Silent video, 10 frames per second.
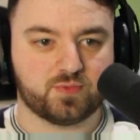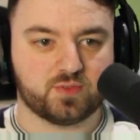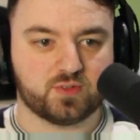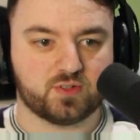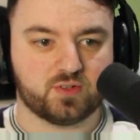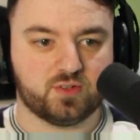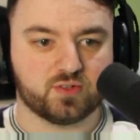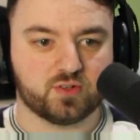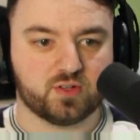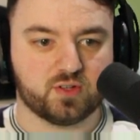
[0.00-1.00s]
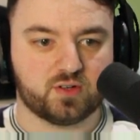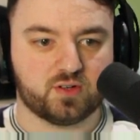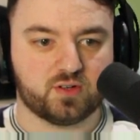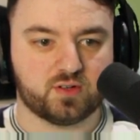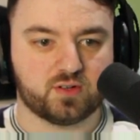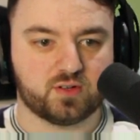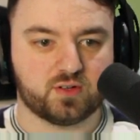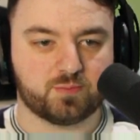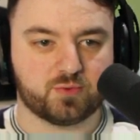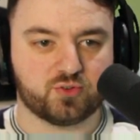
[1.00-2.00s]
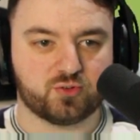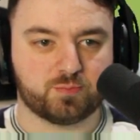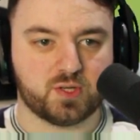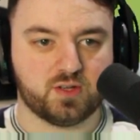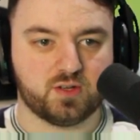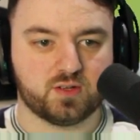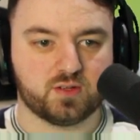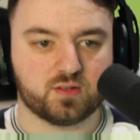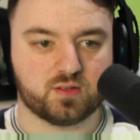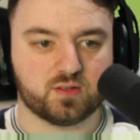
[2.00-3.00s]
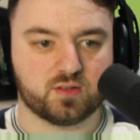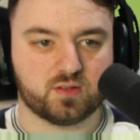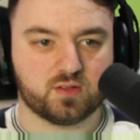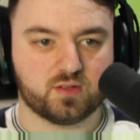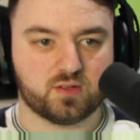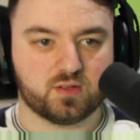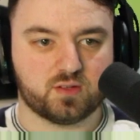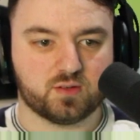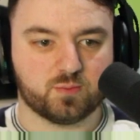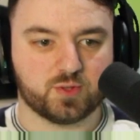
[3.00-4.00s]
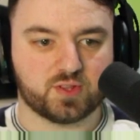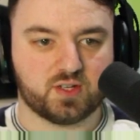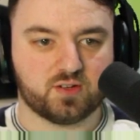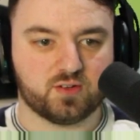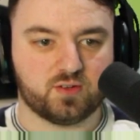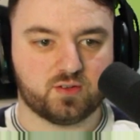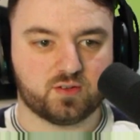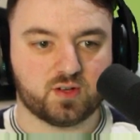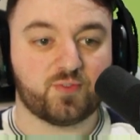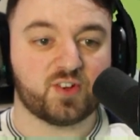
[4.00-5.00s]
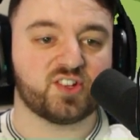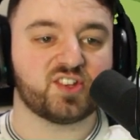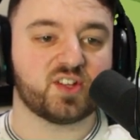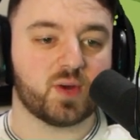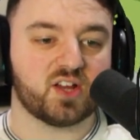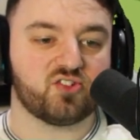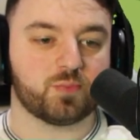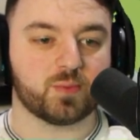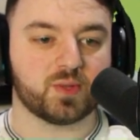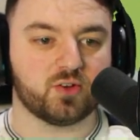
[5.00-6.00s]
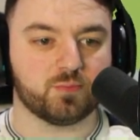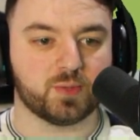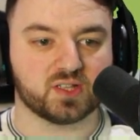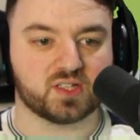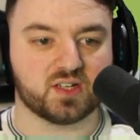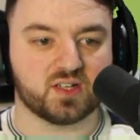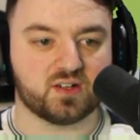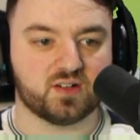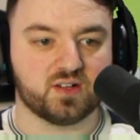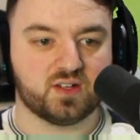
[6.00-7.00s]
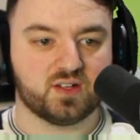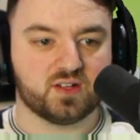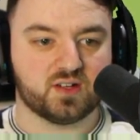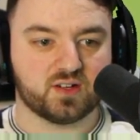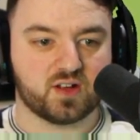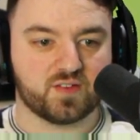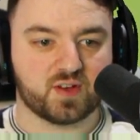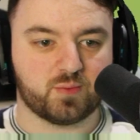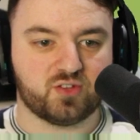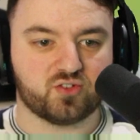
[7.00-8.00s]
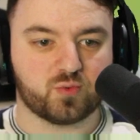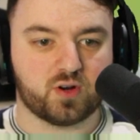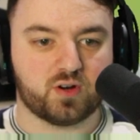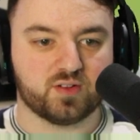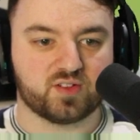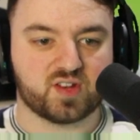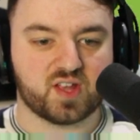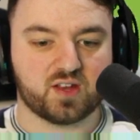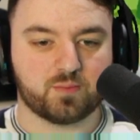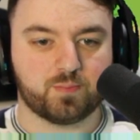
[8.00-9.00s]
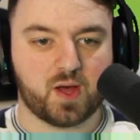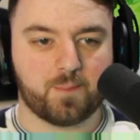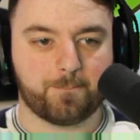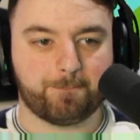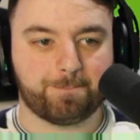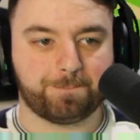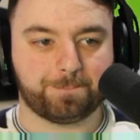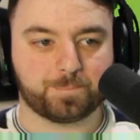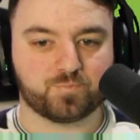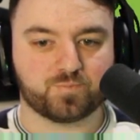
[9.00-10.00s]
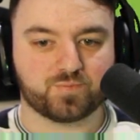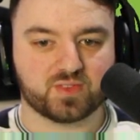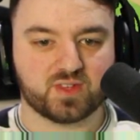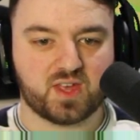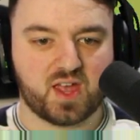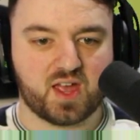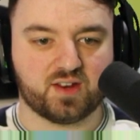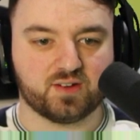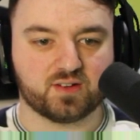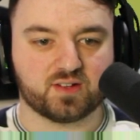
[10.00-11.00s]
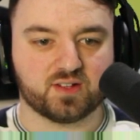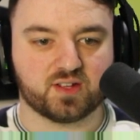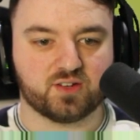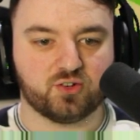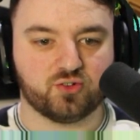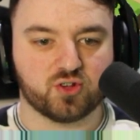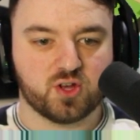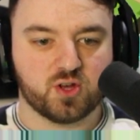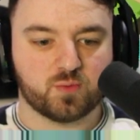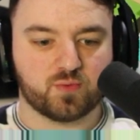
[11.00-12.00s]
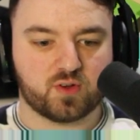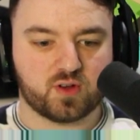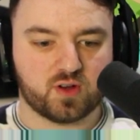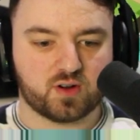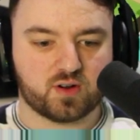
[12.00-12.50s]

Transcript: See, is all are up to speed on what they do. Efficiency wise, you probably could have built in here and got that wee square instead, but yeah, it continues. We've got our